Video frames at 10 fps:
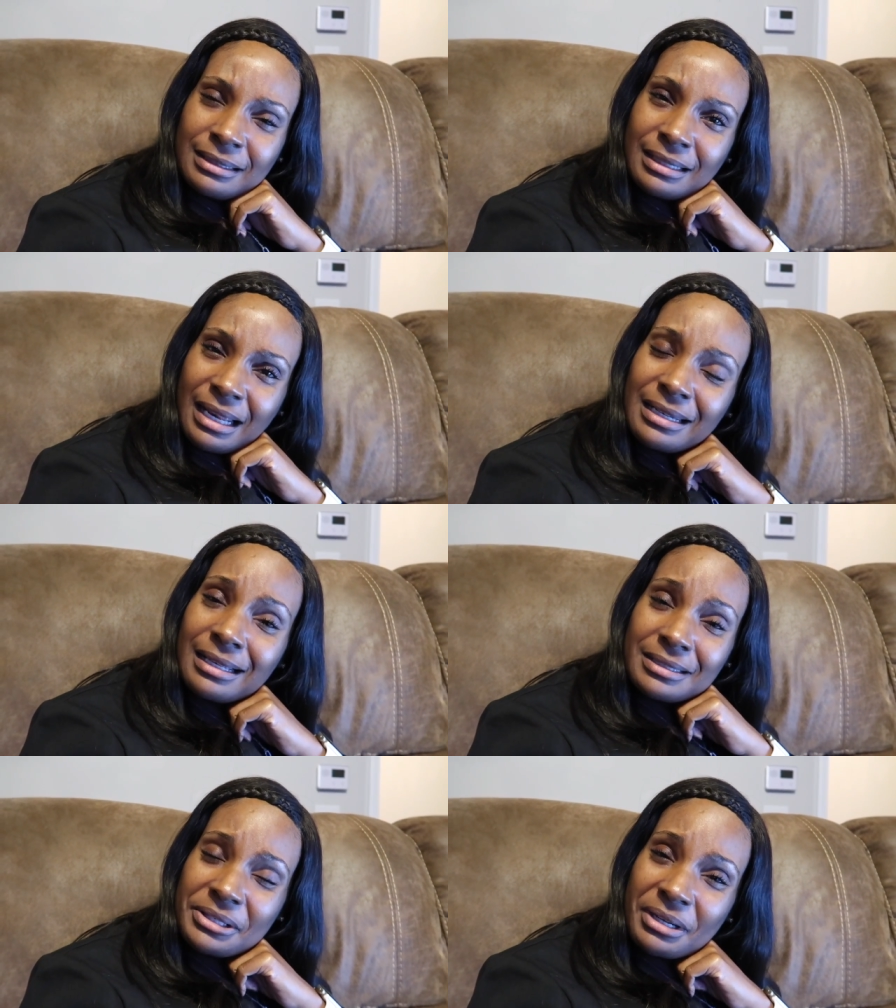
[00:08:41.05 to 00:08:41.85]
Did I
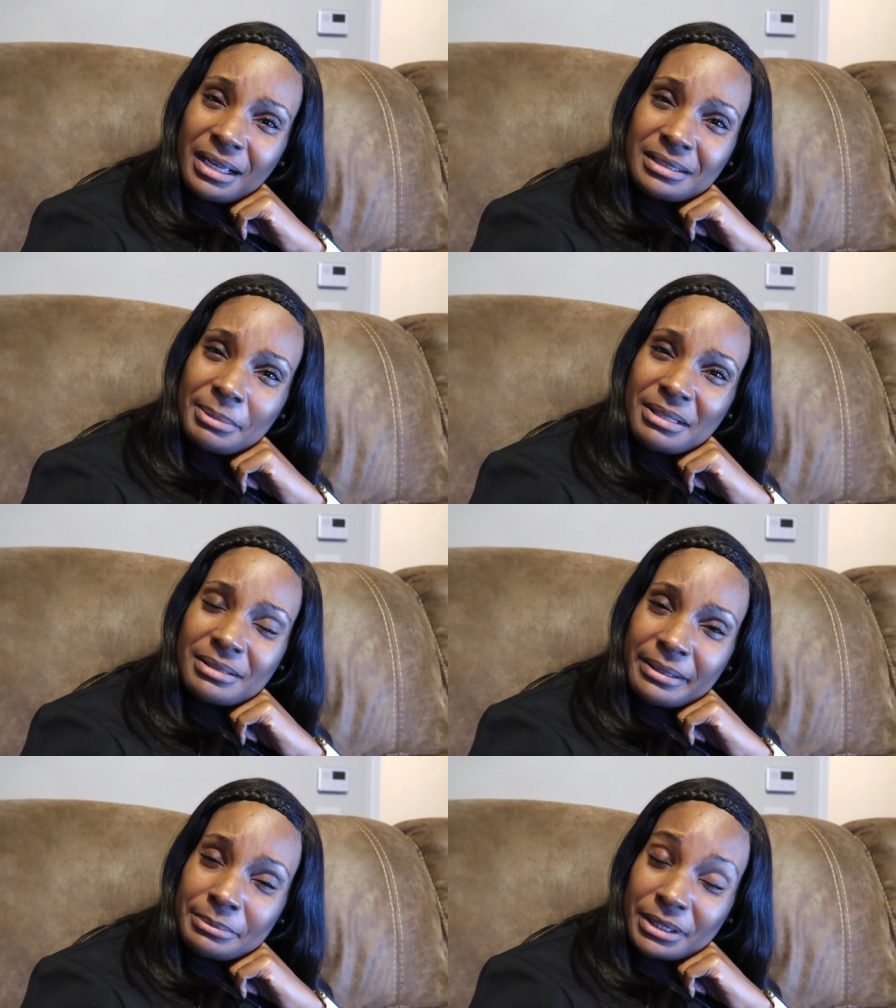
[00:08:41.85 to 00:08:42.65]
not tell you guys about
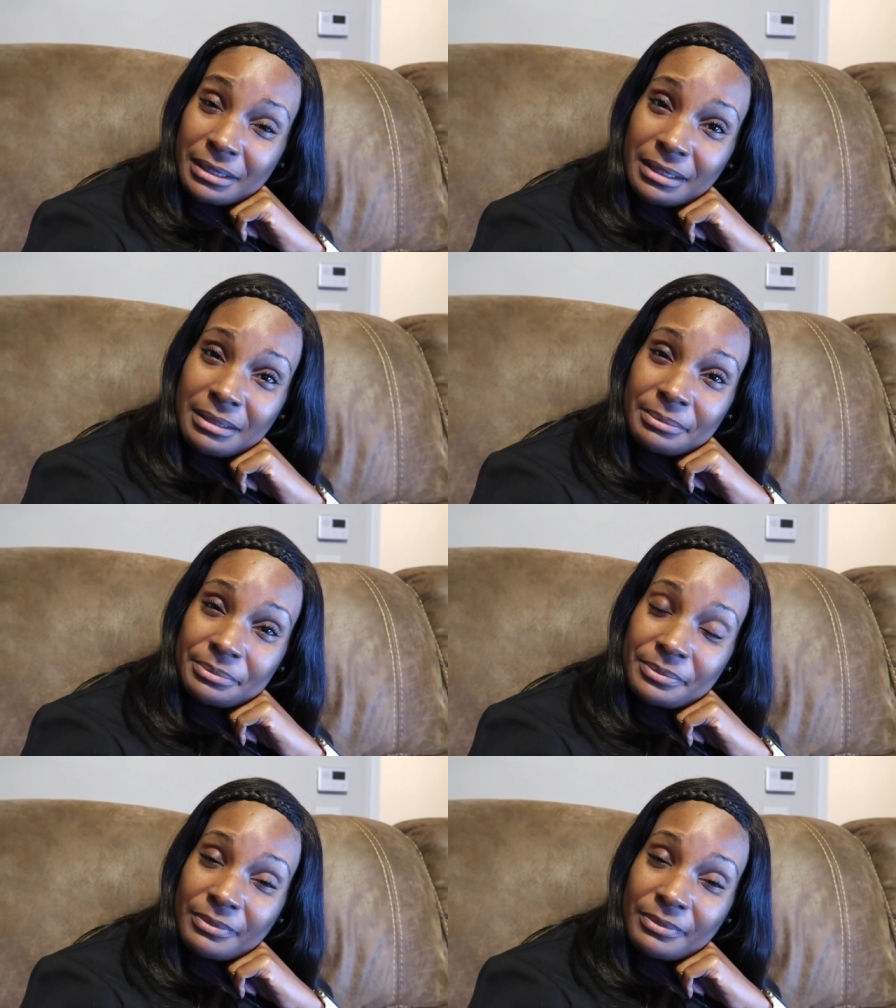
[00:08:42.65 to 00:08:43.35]
Sam's Club?